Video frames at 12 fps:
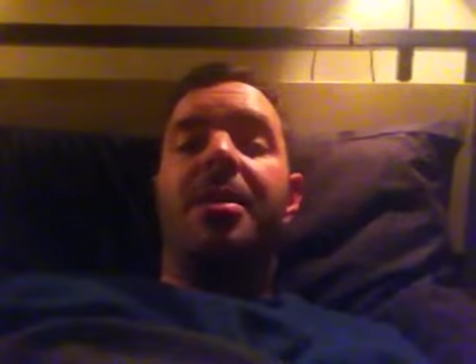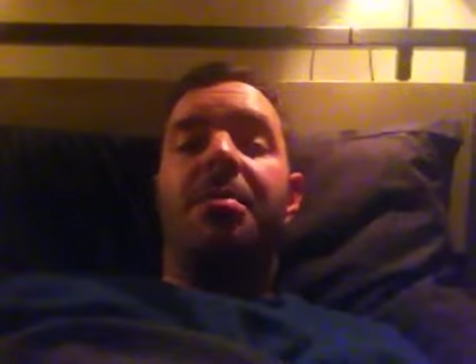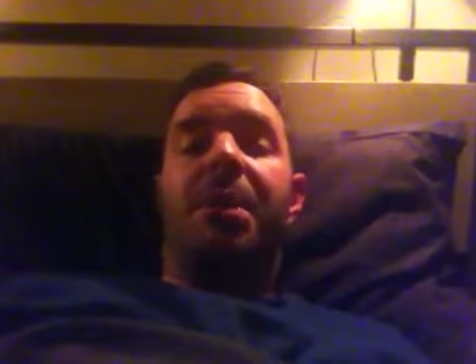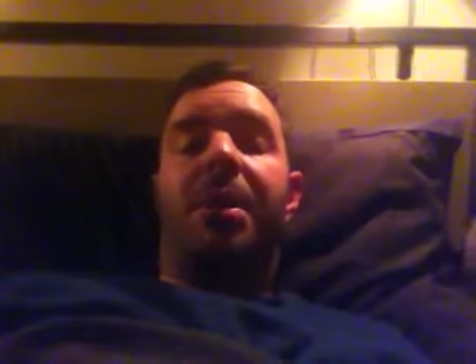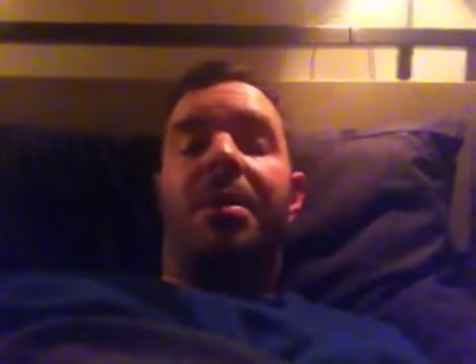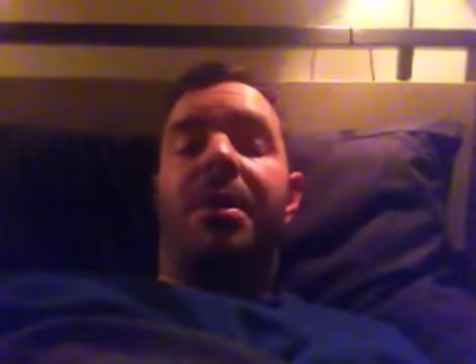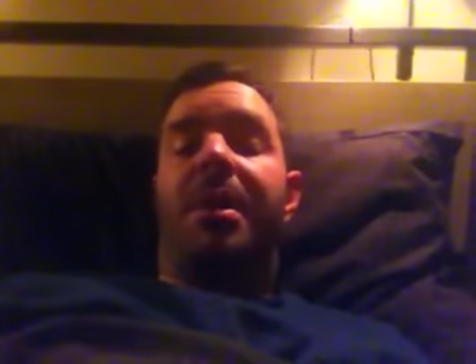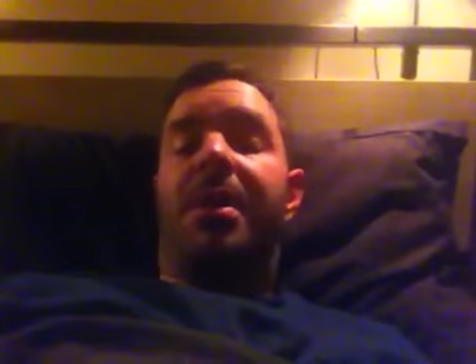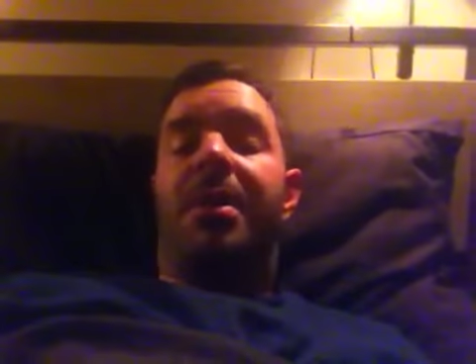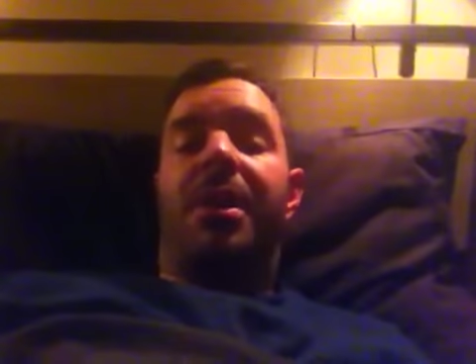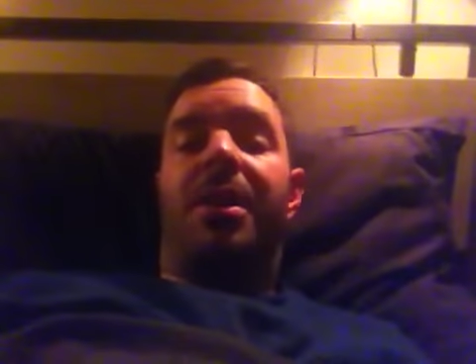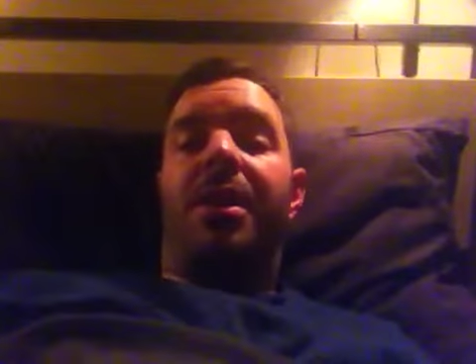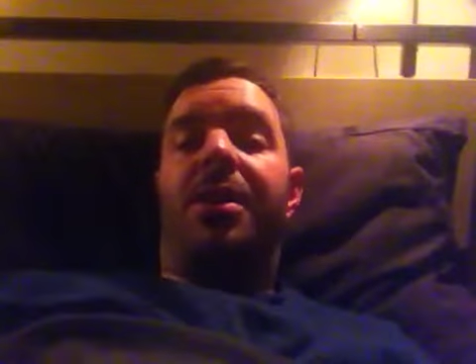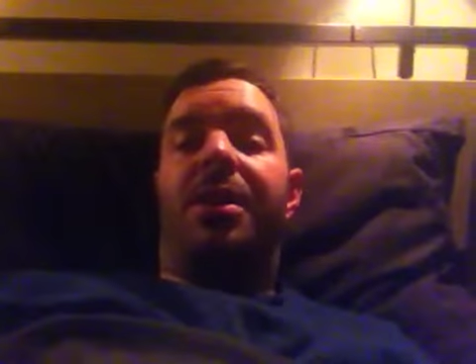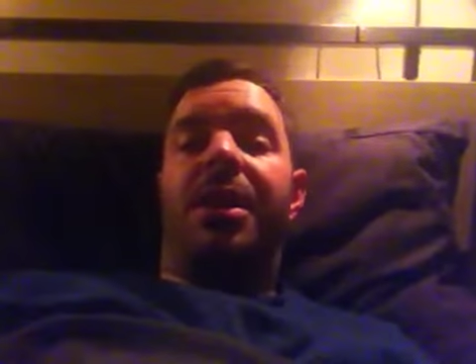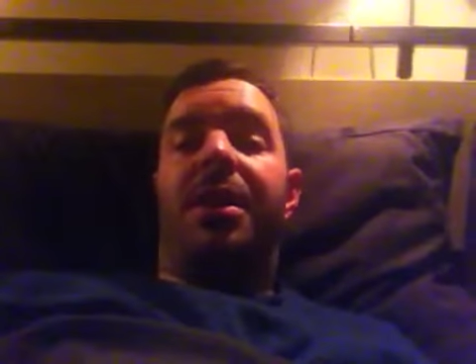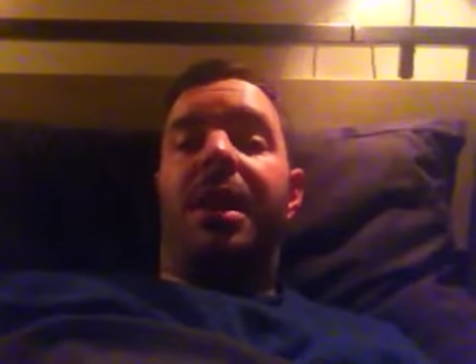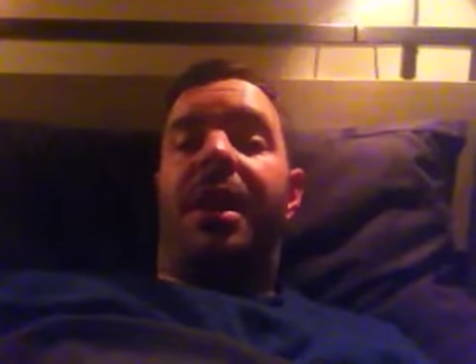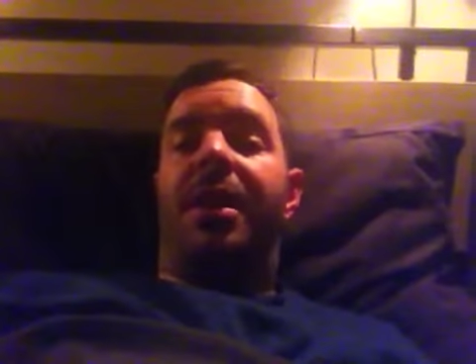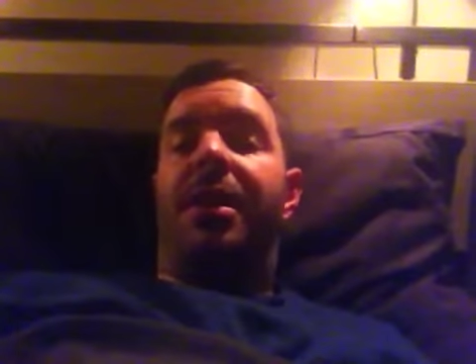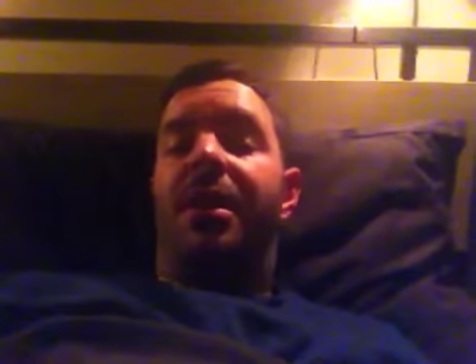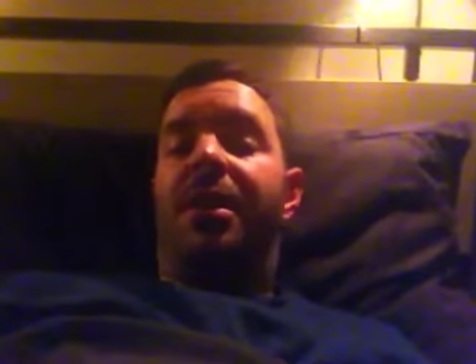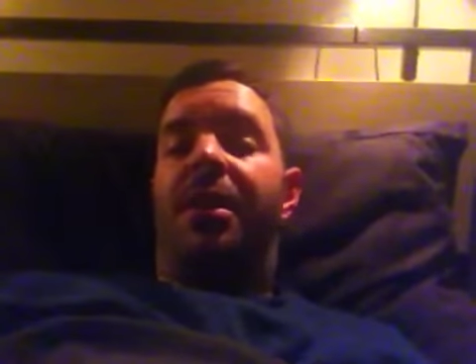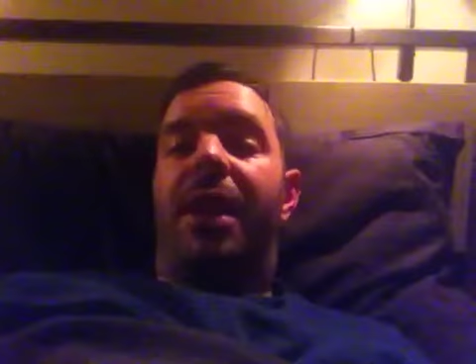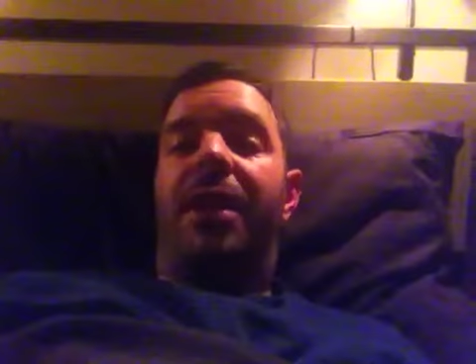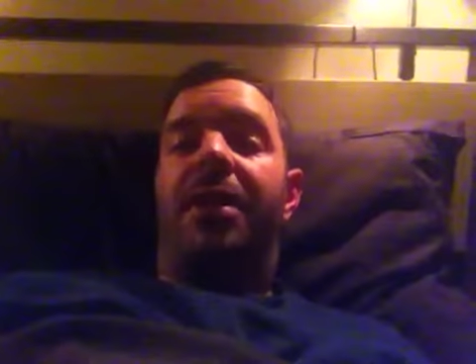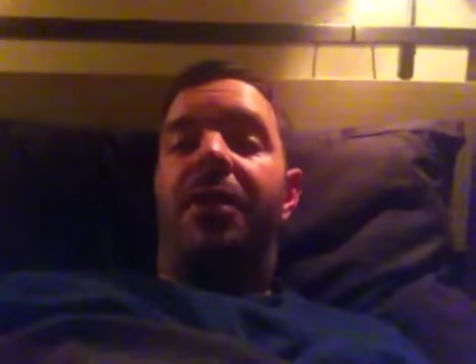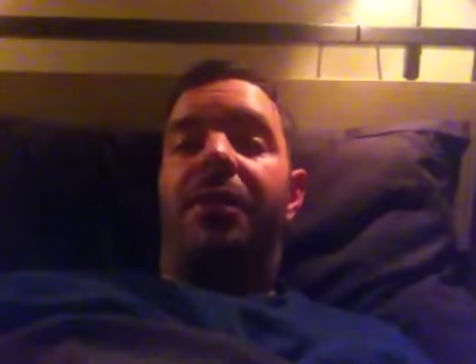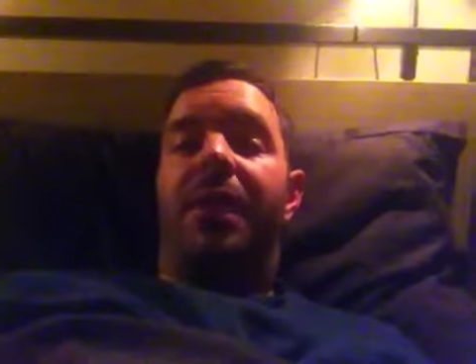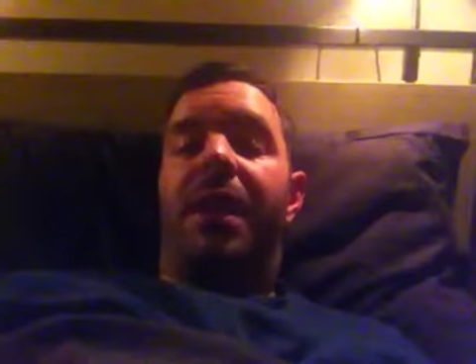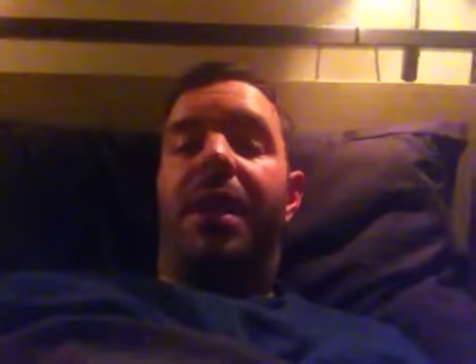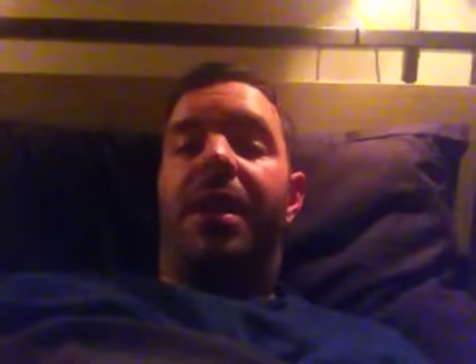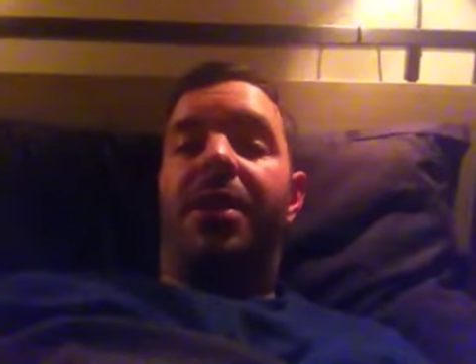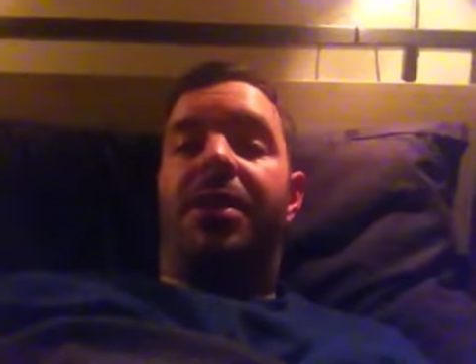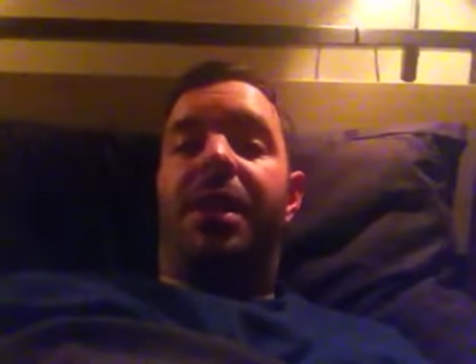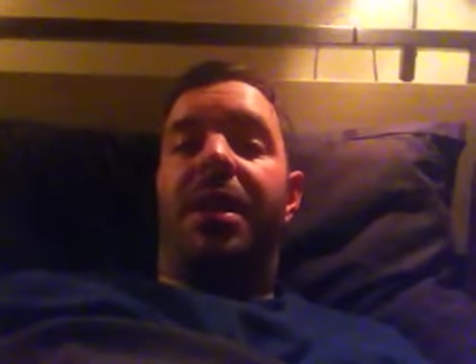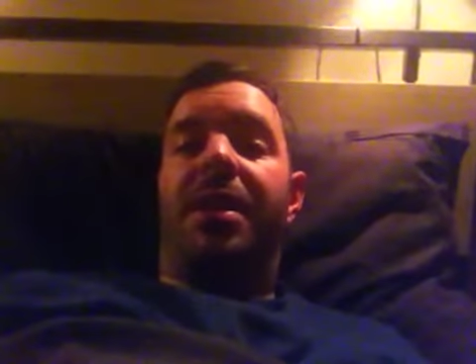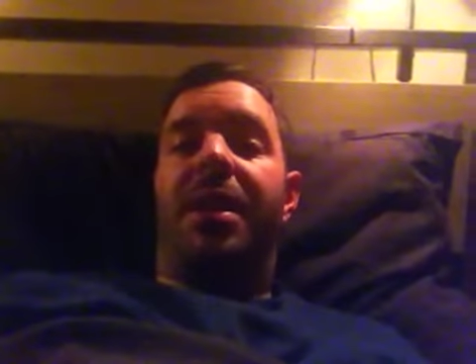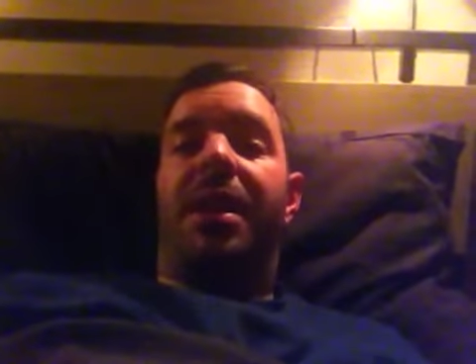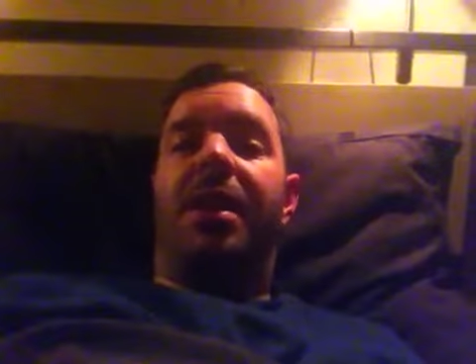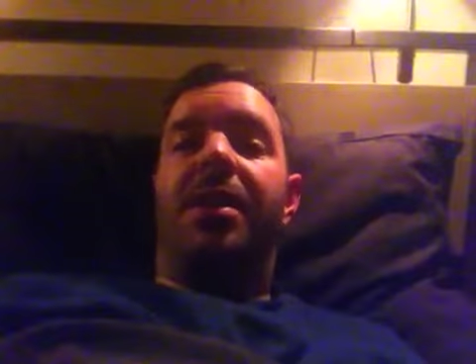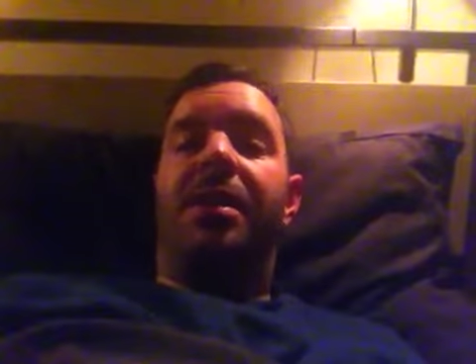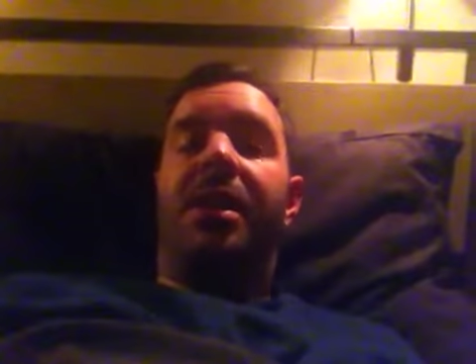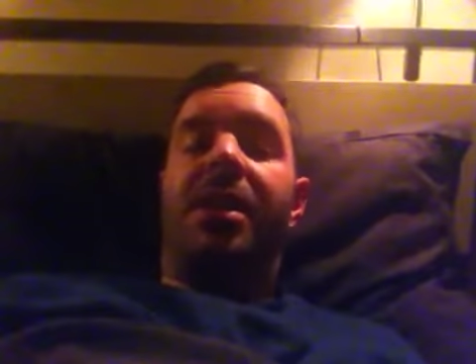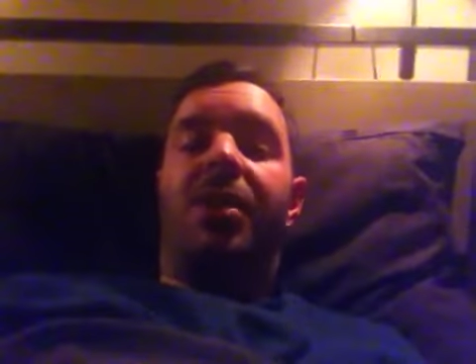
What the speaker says: but honestly, Dan, thank you for the last 10 days,